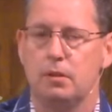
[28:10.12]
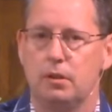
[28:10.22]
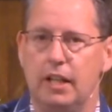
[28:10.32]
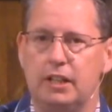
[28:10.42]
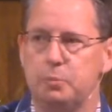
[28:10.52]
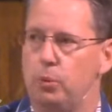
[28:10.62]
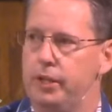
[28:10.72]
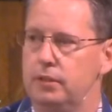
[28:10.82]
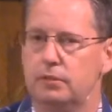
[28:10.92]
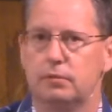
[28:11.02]
last
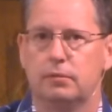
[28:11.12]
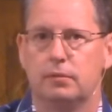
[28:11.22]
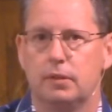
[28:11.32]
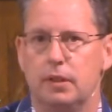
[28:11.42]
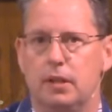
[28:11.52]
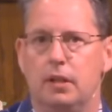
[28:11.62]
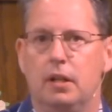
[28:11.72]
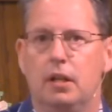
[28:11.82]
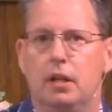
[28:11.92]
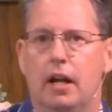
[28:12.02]
point
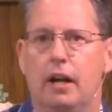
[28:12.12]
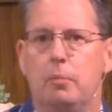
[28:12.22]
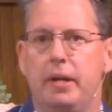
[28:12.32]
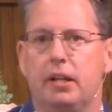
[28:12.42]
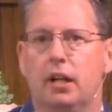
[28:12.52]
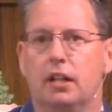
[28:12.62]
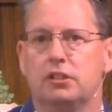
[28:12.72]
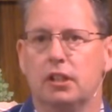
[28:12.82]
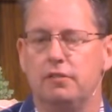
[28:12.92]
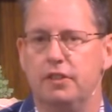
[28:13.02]
how to make God's
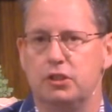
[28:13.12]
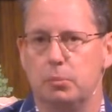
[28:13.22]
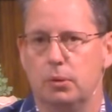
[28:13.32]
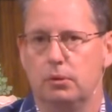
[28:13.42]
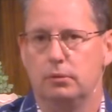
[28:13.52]
love visible.